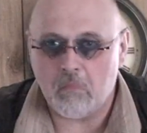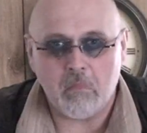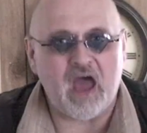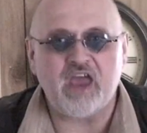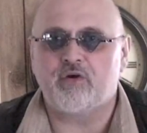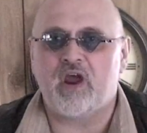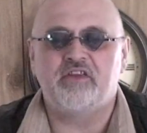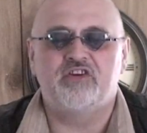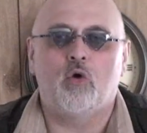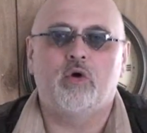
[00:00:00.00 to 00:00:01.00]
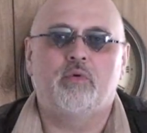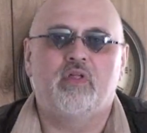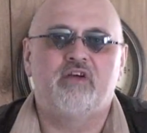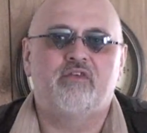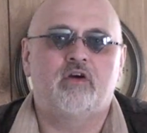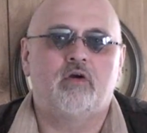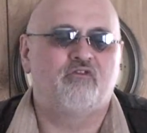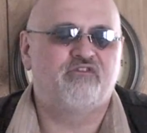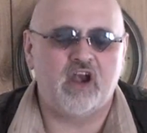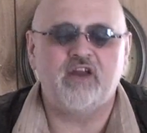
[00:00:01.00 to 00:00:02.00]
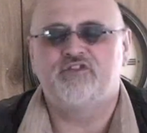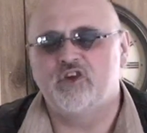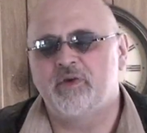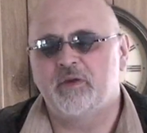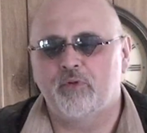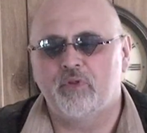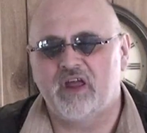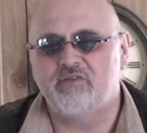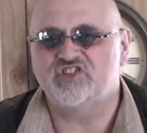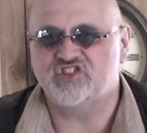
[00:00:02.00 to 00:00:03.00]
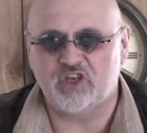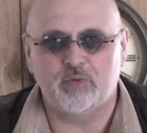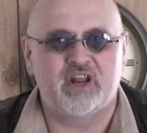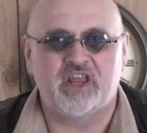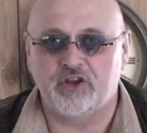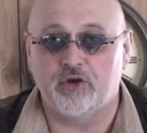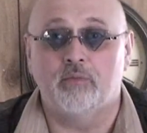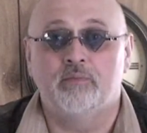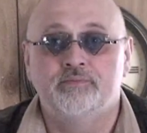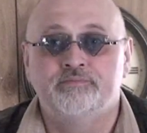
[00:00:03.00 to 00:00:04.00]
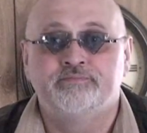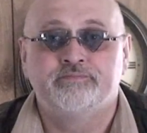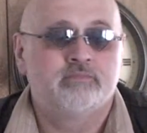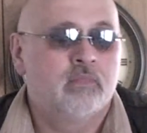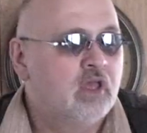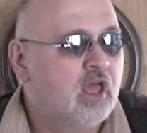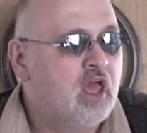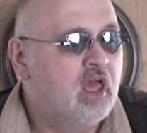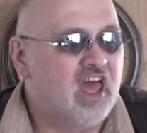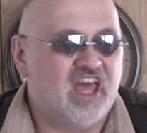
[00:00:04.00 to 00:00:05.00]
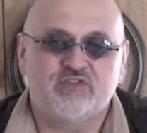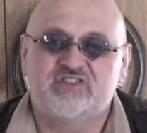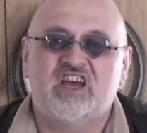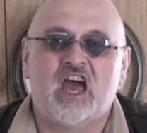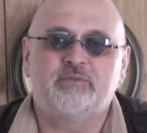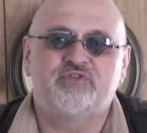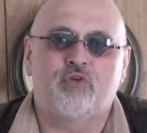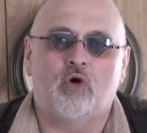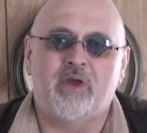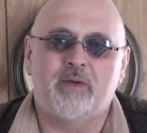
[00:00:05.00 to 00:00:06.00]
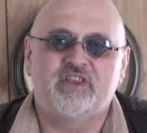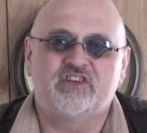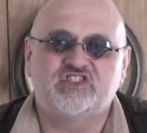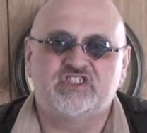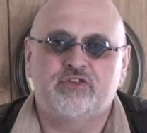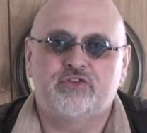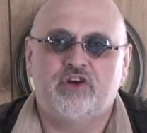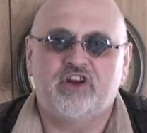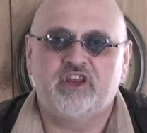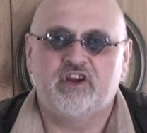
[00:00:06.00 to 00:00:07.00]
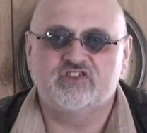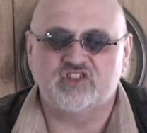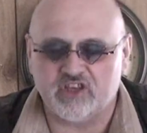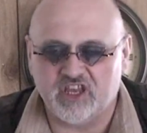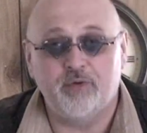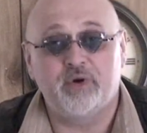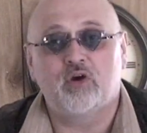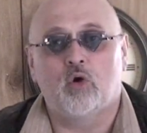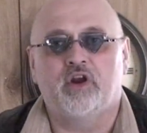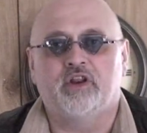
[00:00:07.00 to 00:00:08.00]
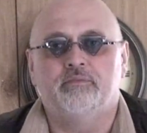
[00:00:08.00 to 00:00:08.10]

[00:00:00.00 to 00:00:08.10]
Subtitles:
I grant no one will ever, or very few people will ever see what I do. That's what time's for. Maybe they'll see it in 30 years. I'll get it recorded.